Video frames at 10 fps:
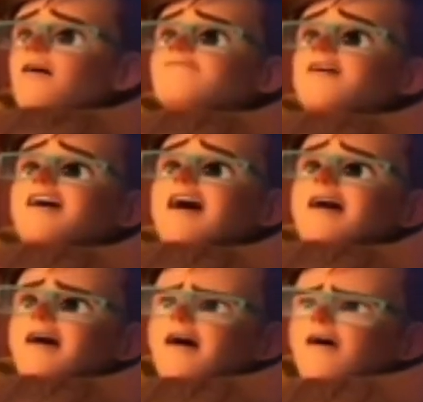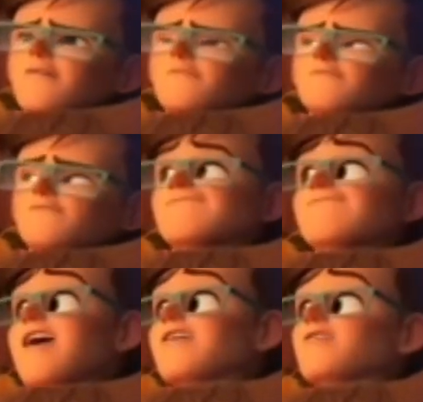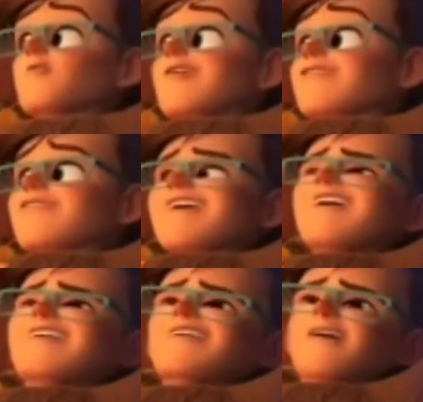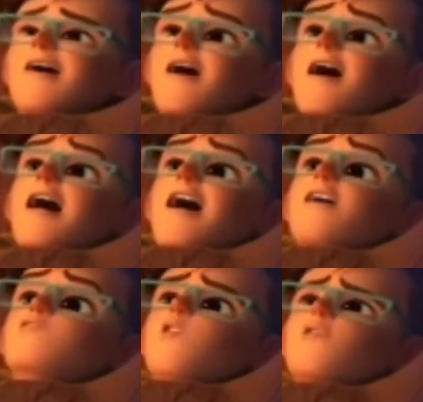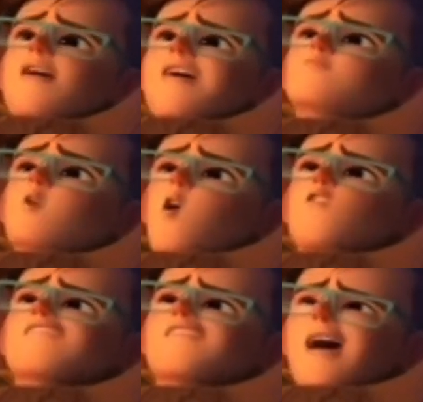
Tabitha, man, Wizzy, she's growing up so